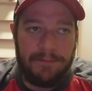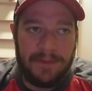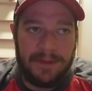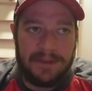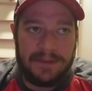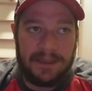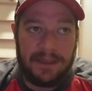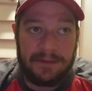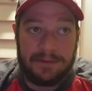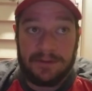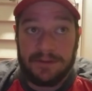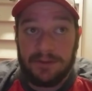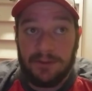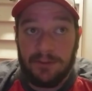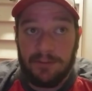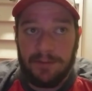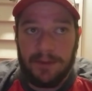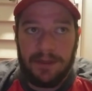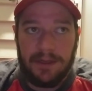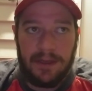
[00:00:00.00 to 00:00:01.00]
sounds
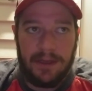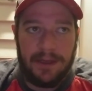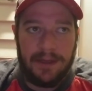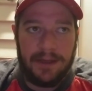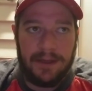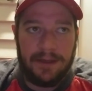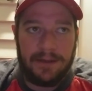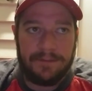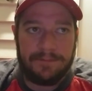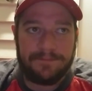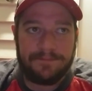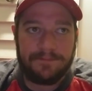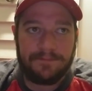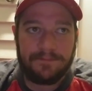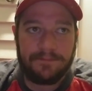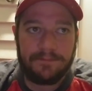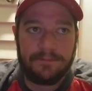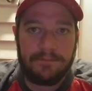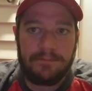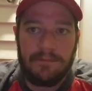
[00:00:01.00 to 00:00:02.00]
stupid,
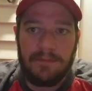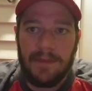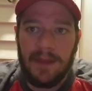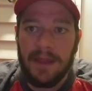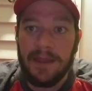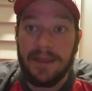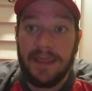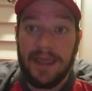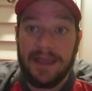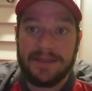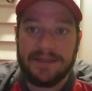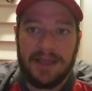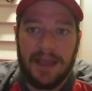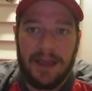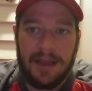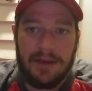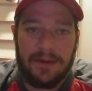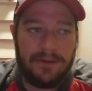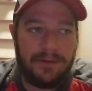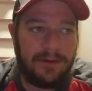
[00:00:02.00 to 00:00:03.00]
cast
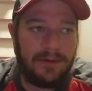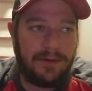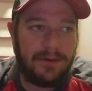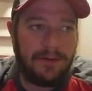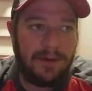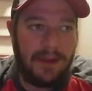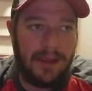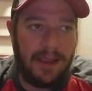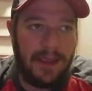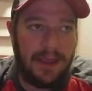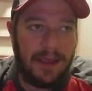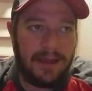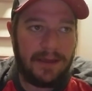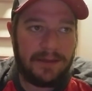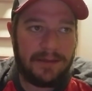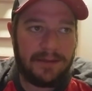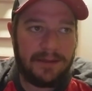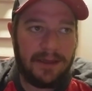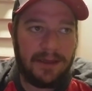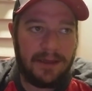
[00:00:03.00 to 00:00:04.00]
iron
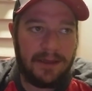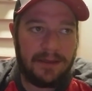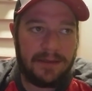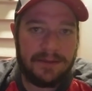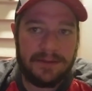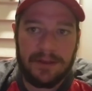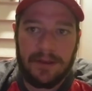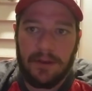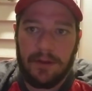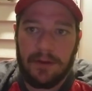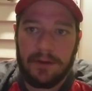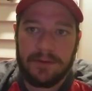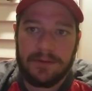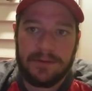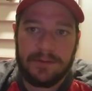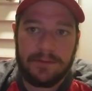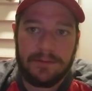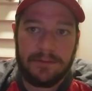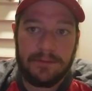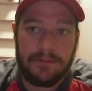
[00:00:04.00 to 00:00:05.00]
and cigars,
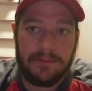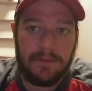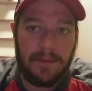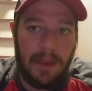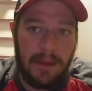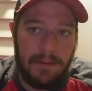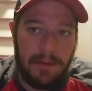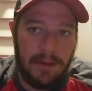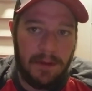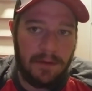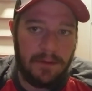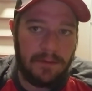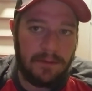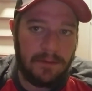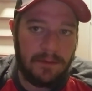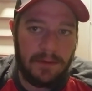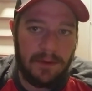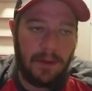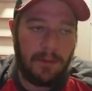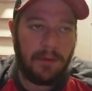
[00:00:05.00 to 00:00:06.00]
and maybe
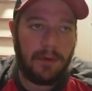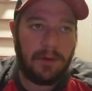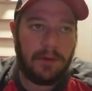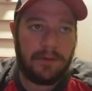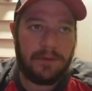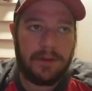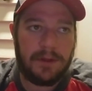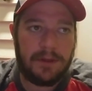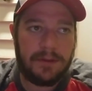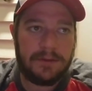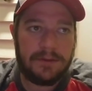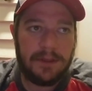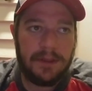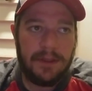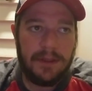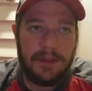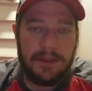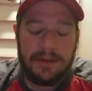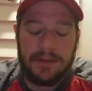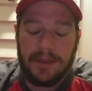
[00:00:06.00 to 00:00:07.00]
a couple other things
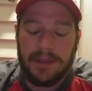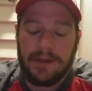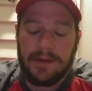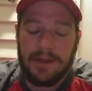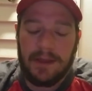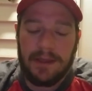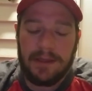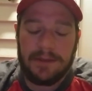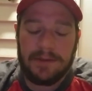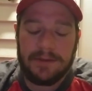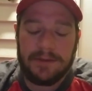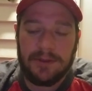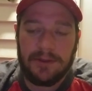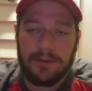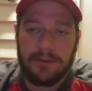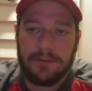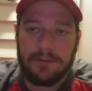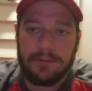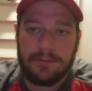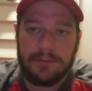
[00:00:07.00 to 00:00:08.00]
that I like,
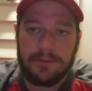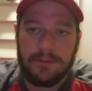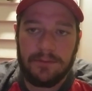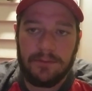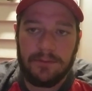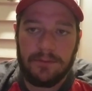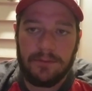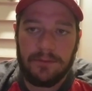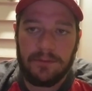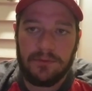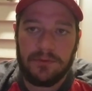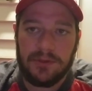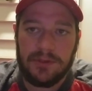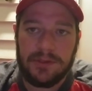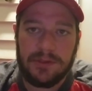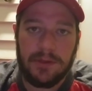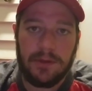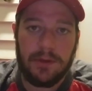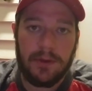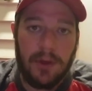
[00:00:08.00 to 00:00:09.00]
so we'll
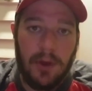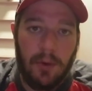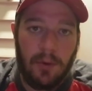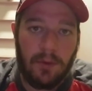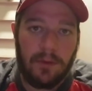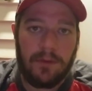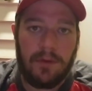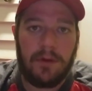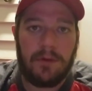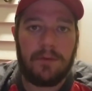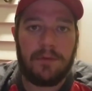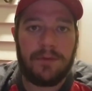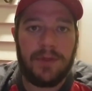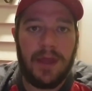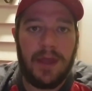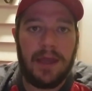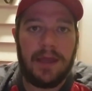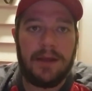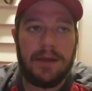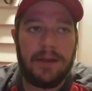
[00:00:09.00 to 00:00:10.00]
just go along with
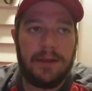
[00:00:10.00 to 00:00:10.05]
that.